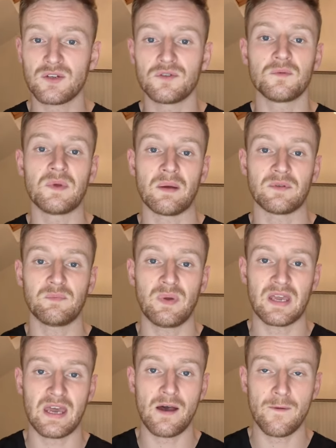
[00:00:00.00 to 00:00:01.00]
you to be able to
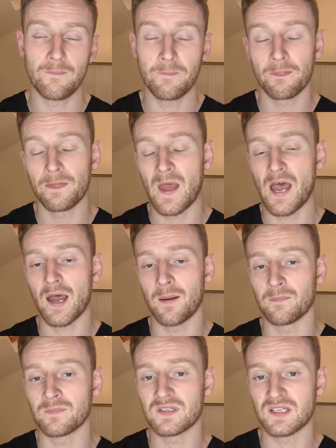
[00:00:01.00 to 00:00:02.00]
pick out um,